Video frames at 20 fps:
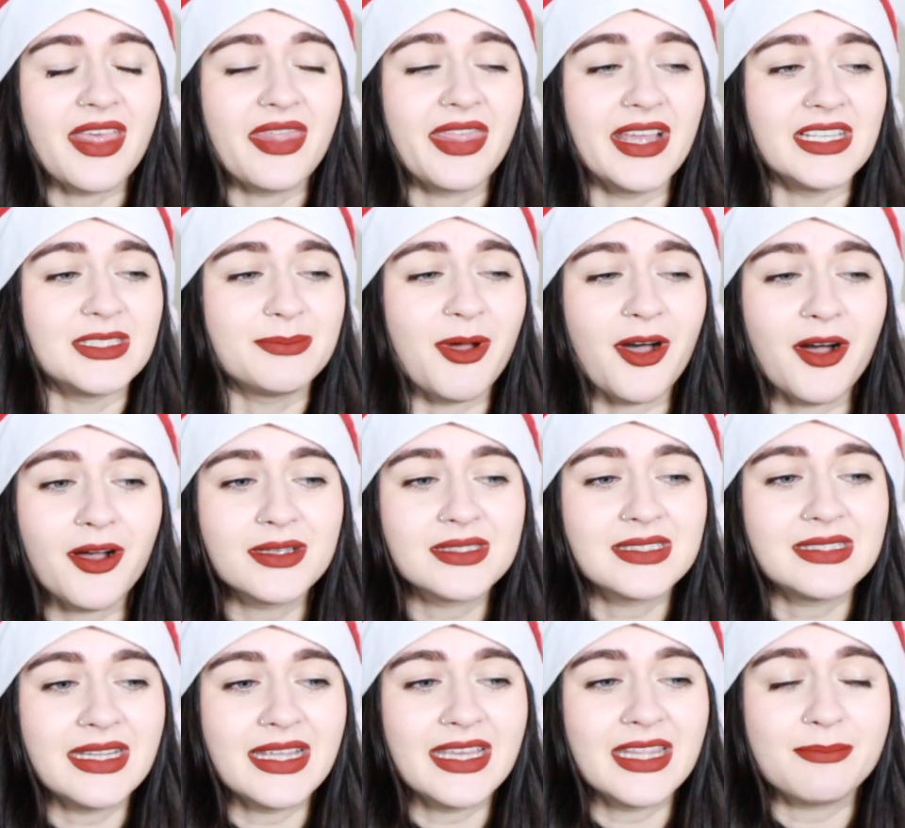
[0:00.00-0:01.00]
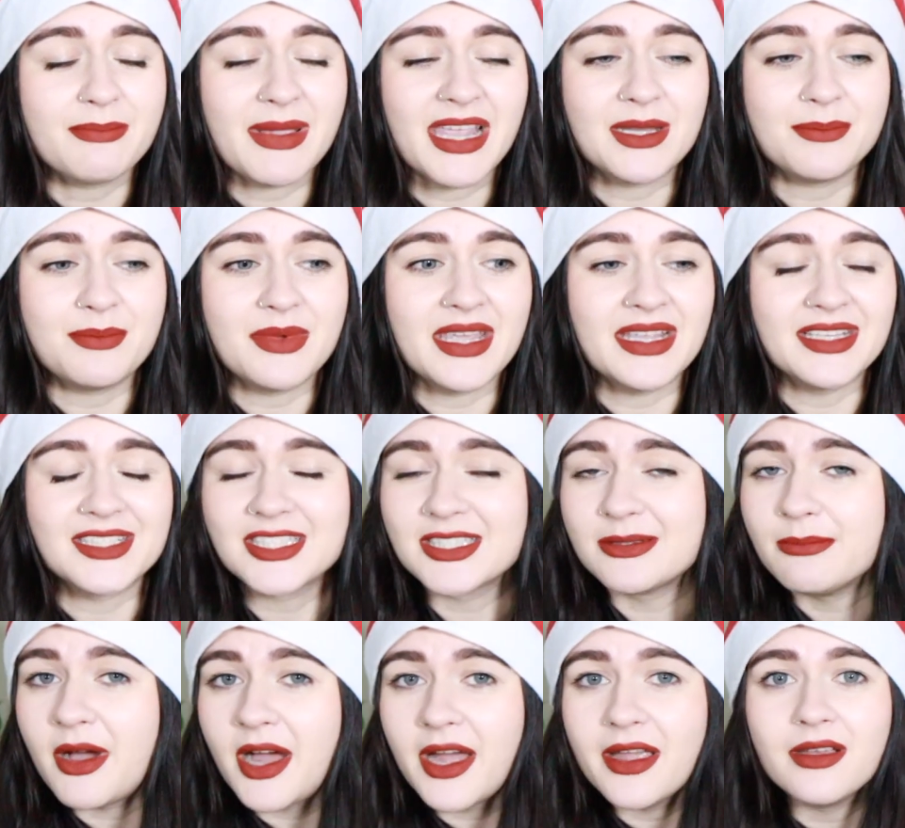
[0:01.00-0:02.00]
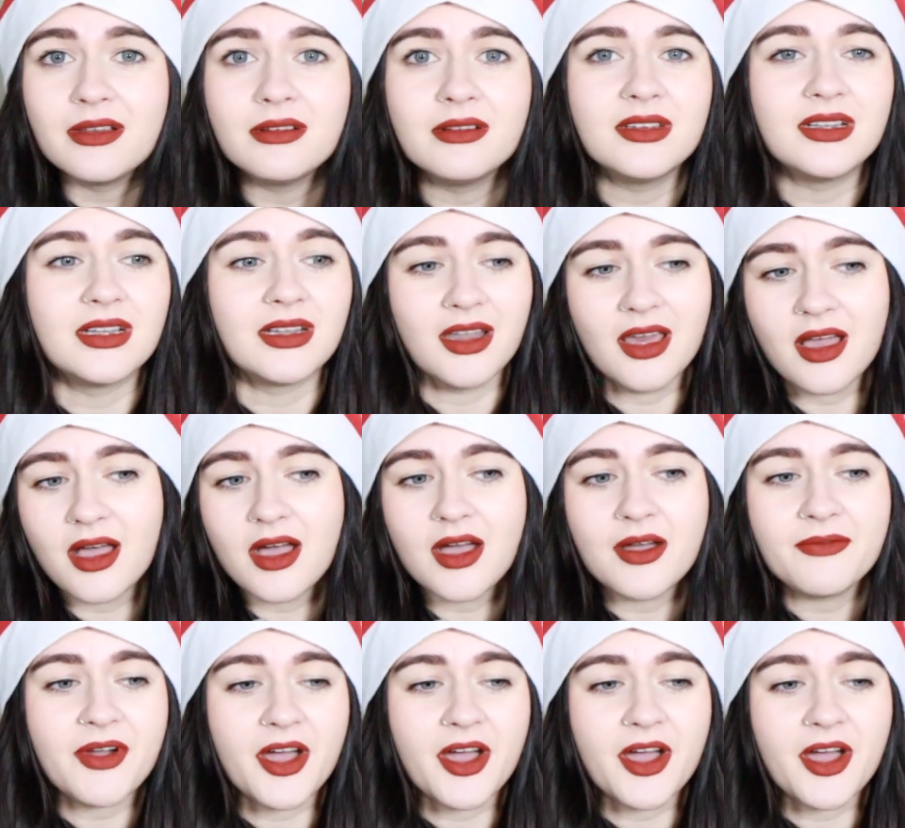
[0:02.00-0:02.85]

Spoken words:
There's parts in it that made me smile and laugh.